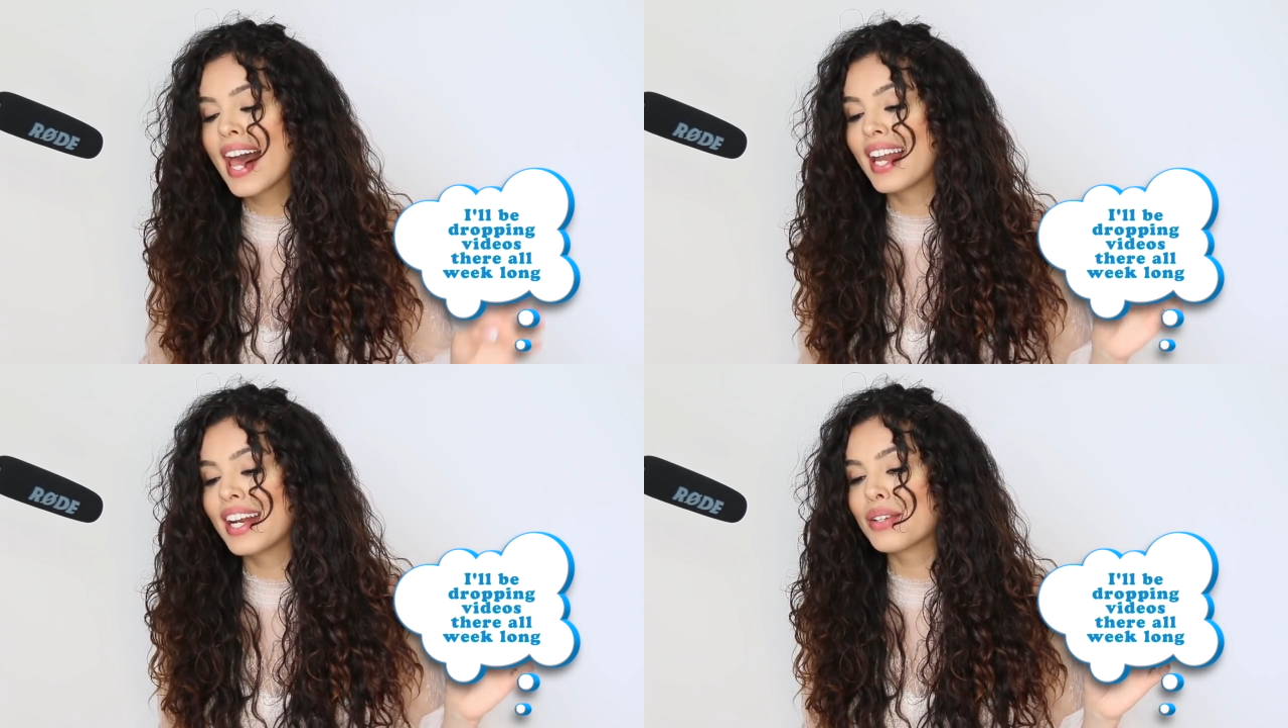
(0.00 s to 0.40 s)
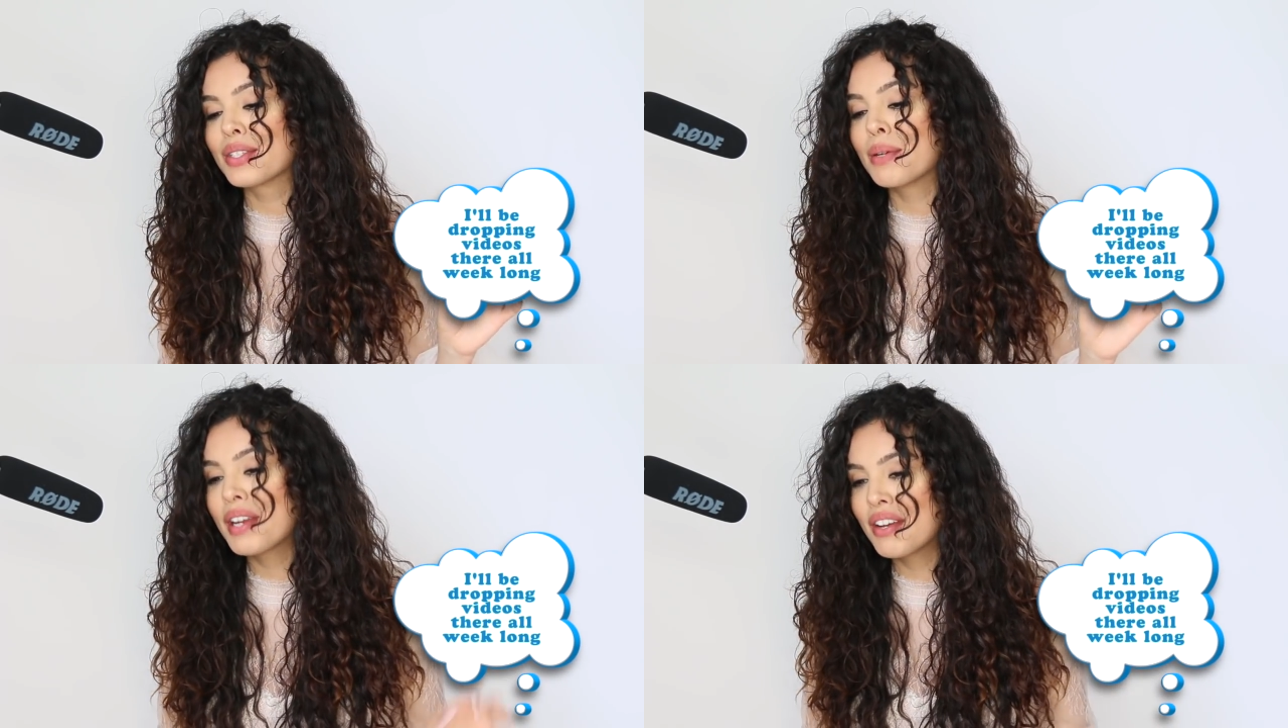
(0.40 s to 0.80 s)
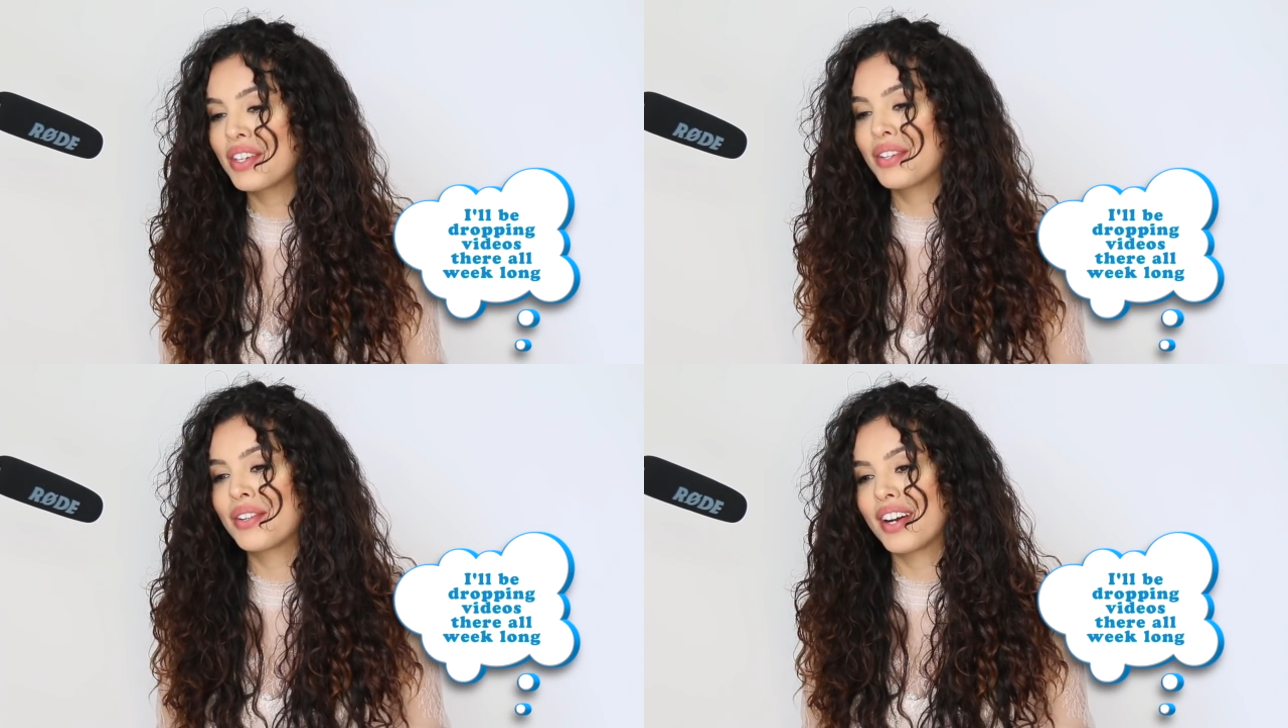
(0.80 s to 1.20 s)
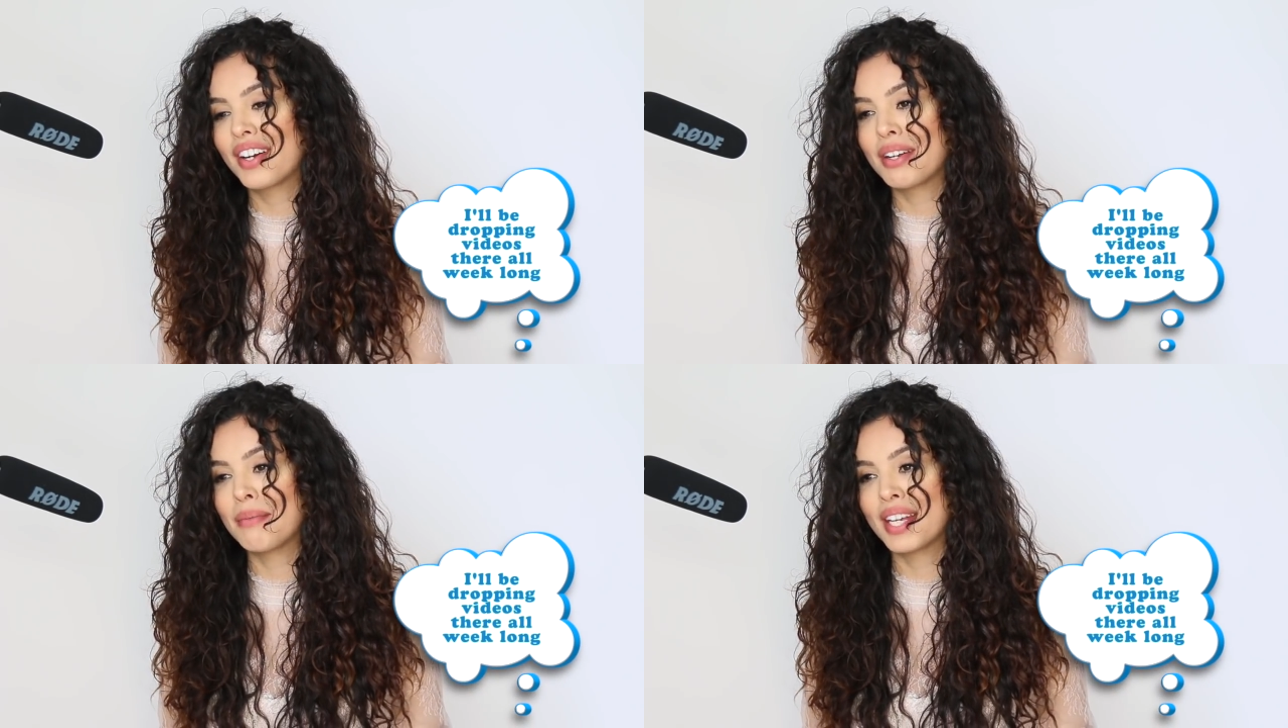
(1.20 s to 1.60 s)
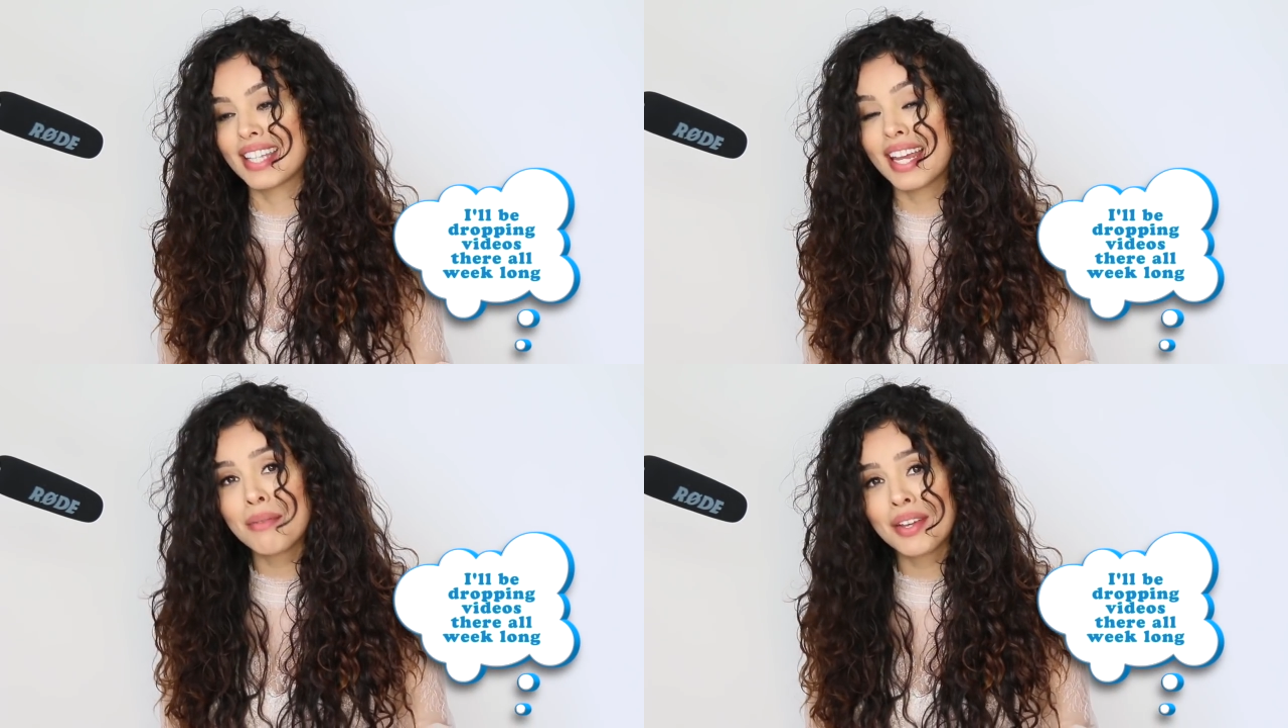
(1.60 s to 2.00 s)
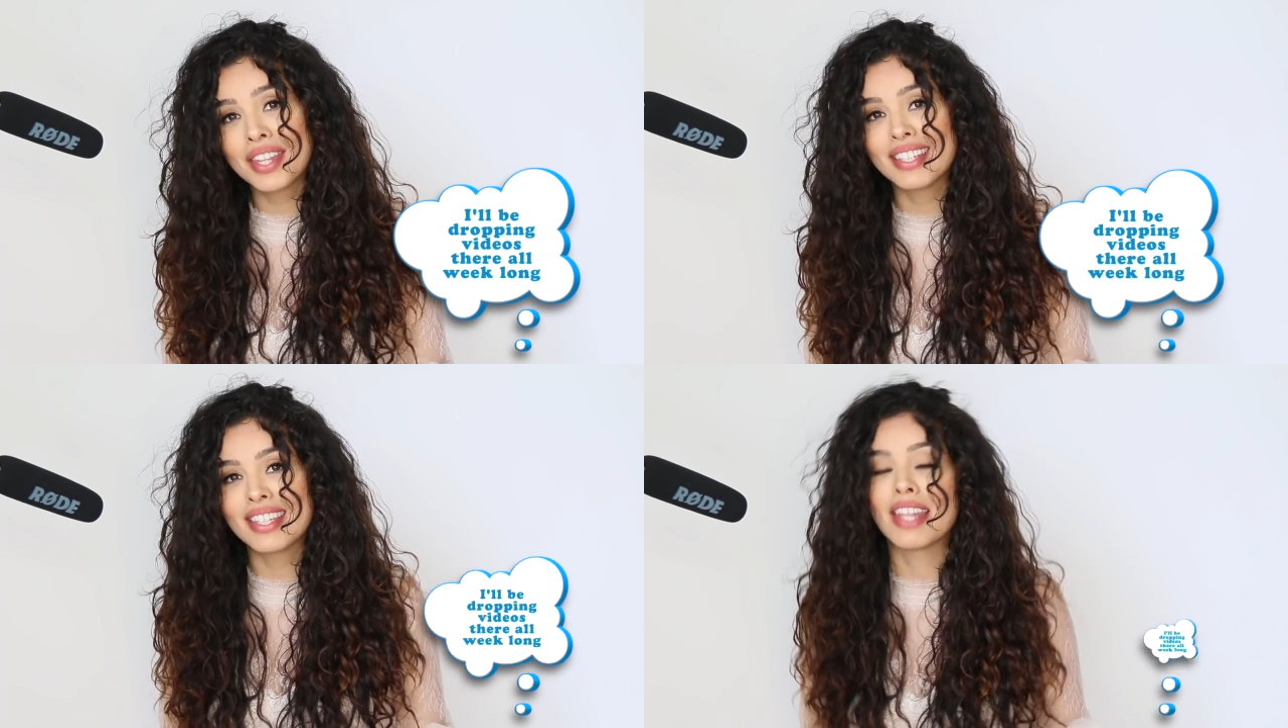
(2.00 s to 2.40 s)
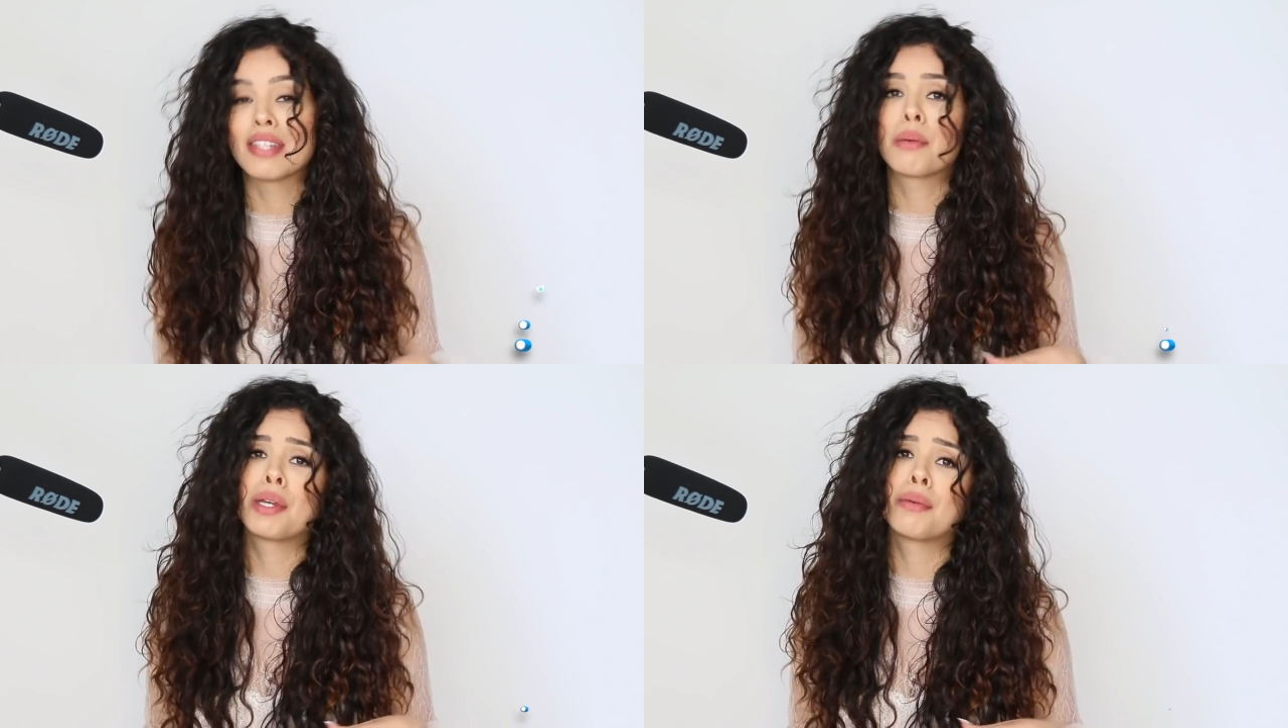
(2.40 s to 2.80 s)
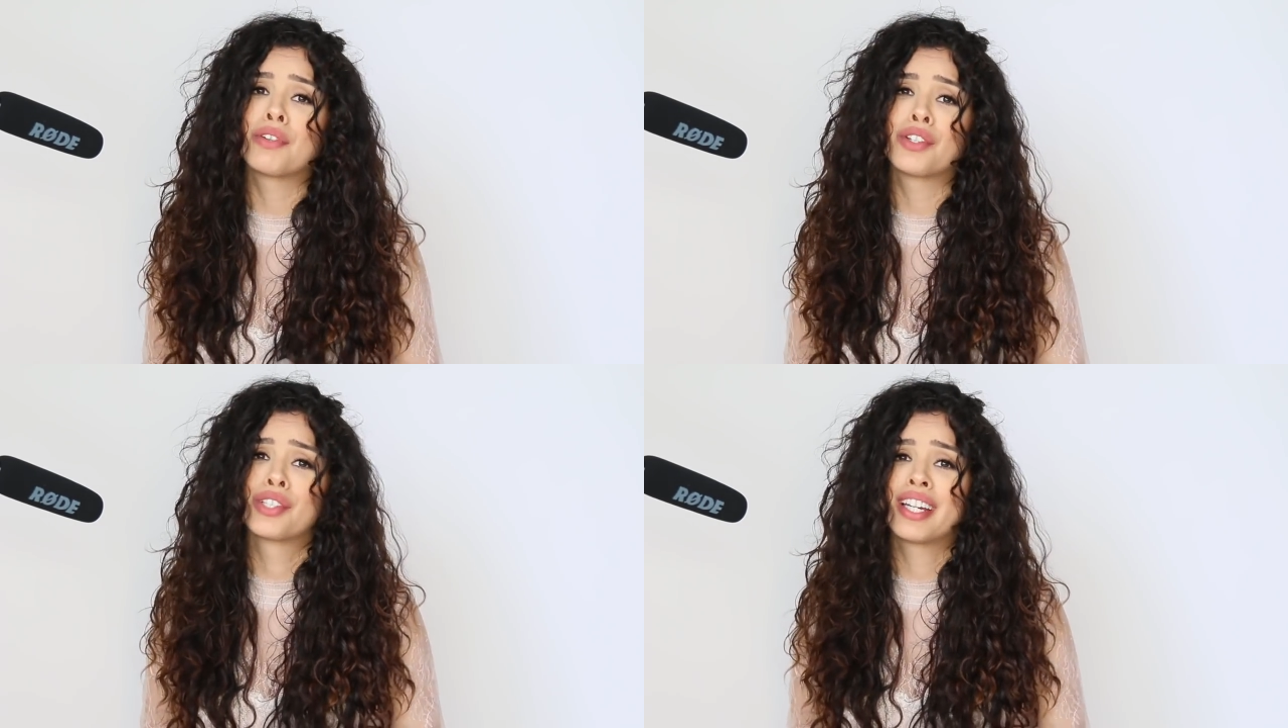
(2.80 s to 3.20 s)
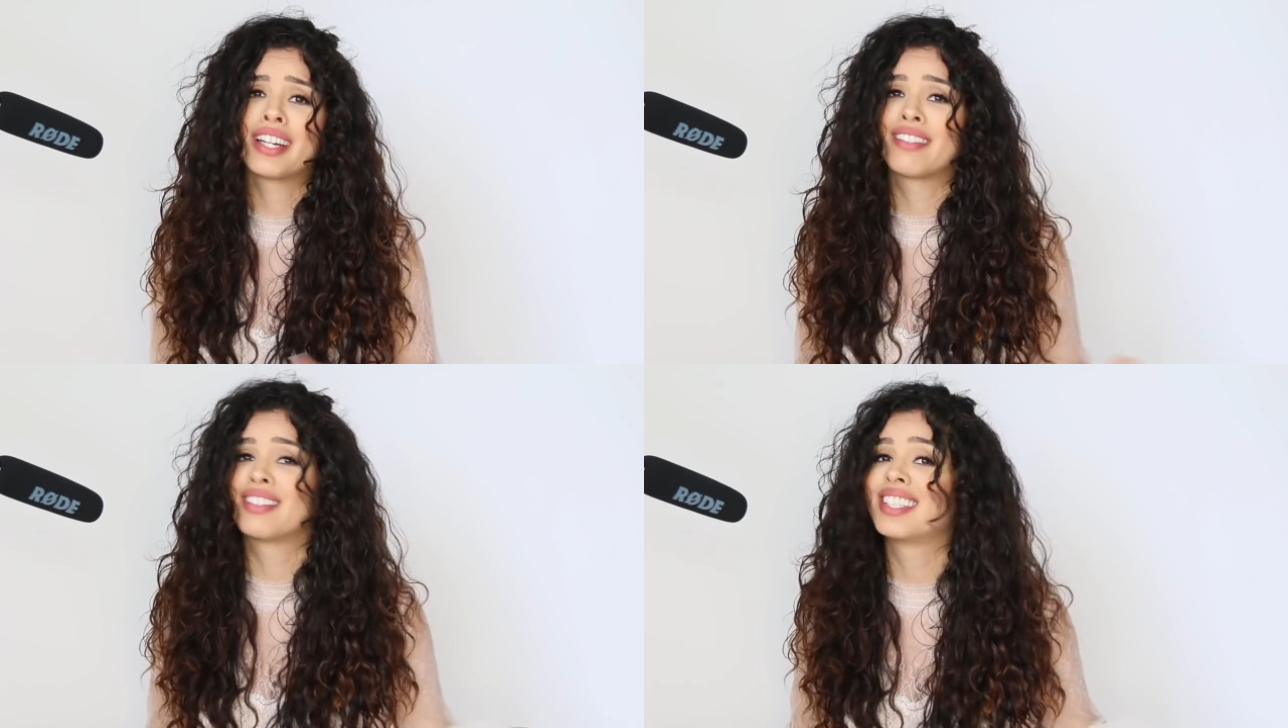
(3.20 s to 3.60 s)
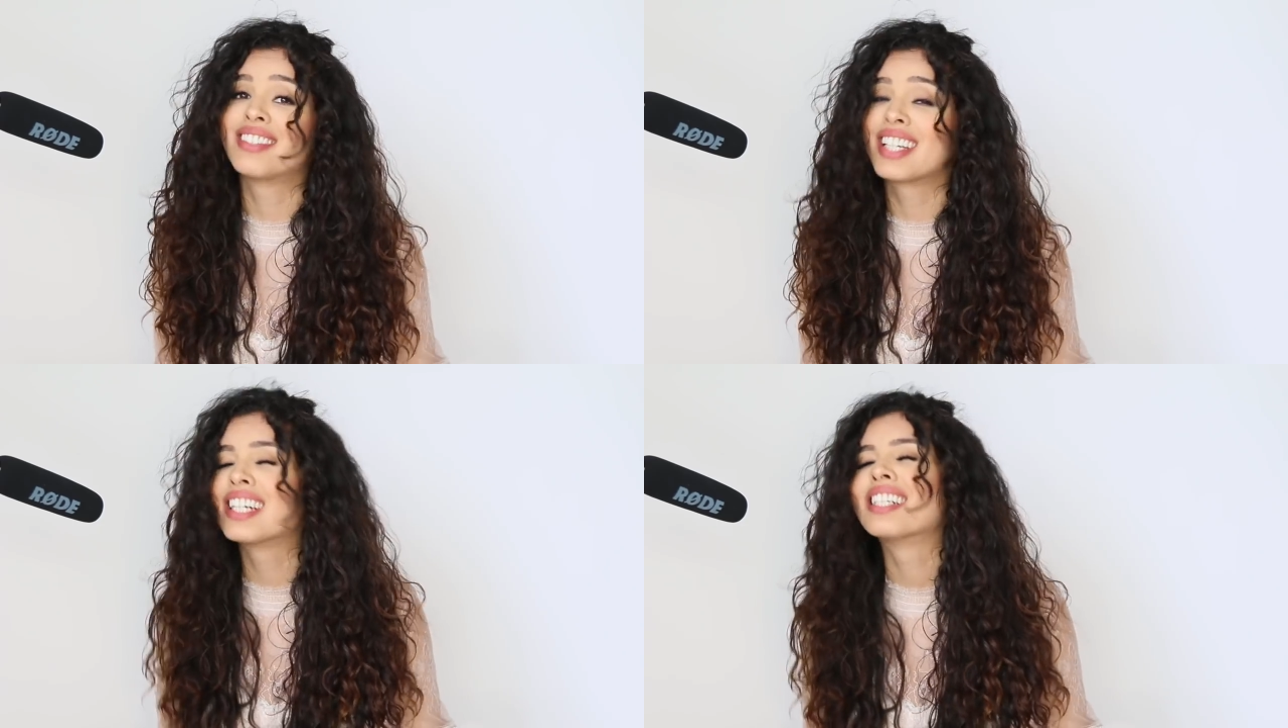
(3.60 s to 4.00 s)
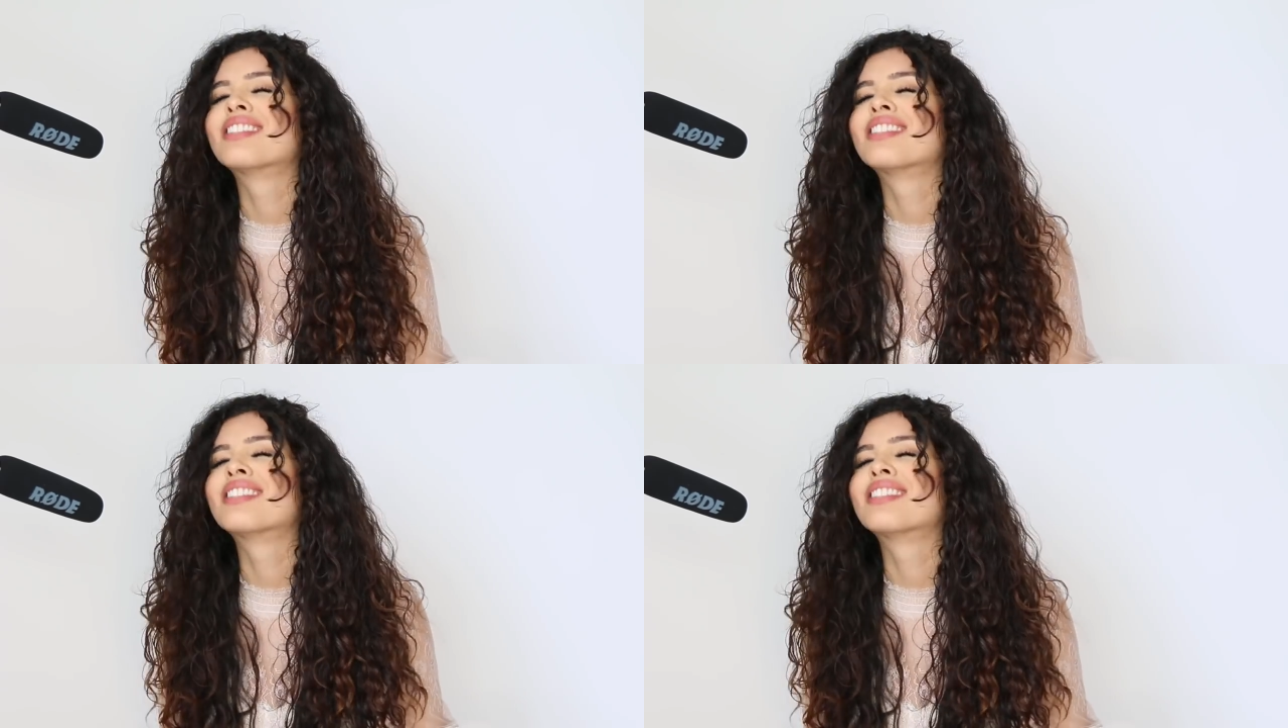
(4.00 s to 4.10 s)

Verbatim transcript: And I know so many of you are going to be excited about this, and then so many of you are like, I really don't care.